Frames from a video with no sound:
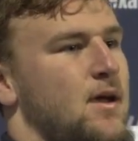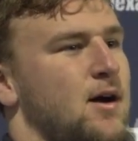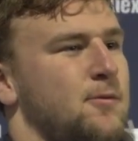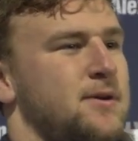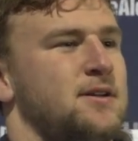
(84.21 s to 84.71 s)

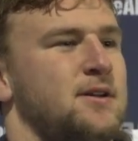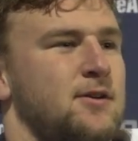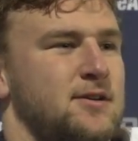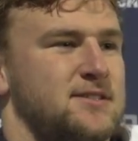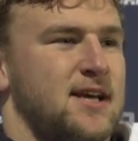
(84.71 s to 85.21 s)
Uh, we didn't
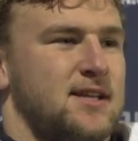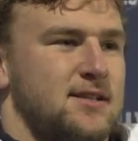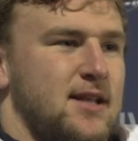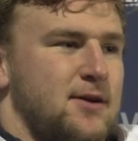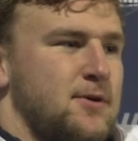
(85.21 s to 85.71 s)
know exactly
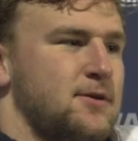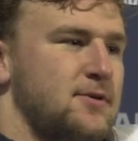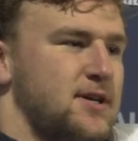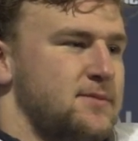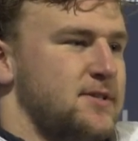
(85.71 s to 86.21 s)
like what it
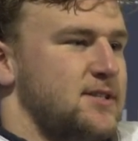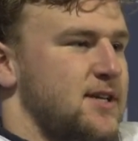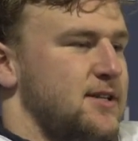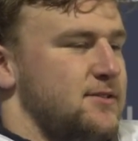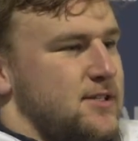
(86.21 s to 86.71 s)
was, but he
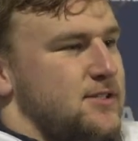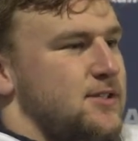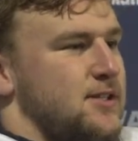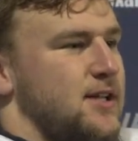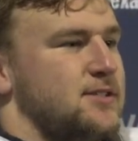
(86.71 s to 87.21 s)
said he,
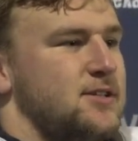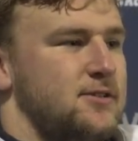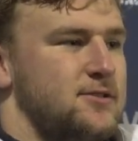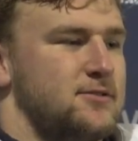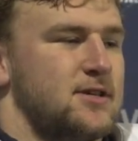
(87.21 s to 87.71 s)
he, he let us know
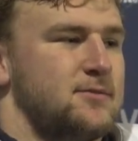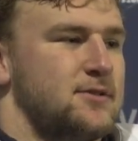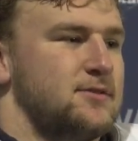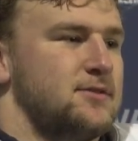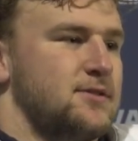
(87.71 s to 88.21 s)
he was
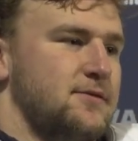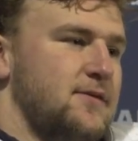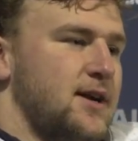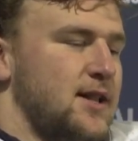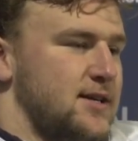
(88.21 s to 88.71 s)
coming to
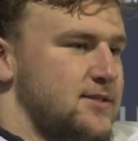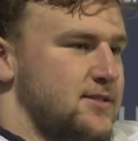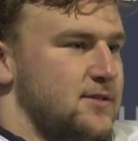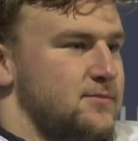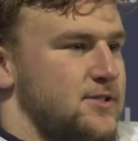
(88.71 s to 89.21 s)
finalizing
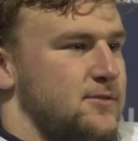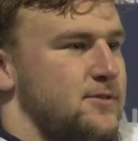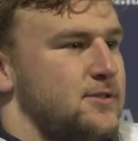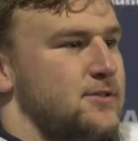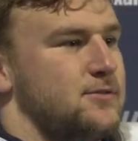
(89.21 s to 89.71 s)
something, so we
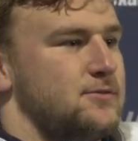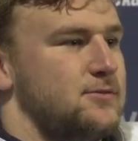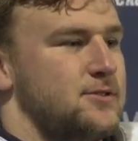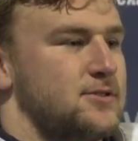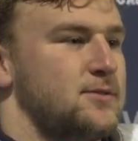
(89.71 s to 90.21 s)
knew
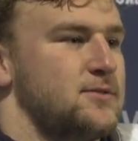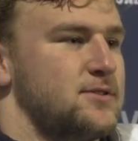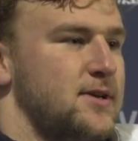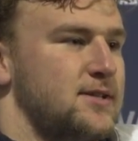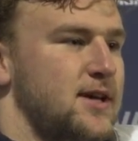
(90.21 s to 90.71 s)
we knew something was
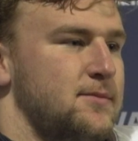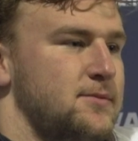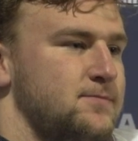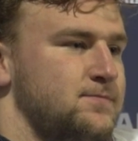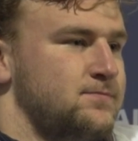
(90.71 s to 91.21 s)
about to happen.
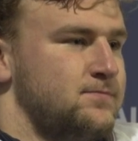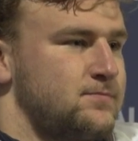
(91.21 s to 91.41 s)
Okay.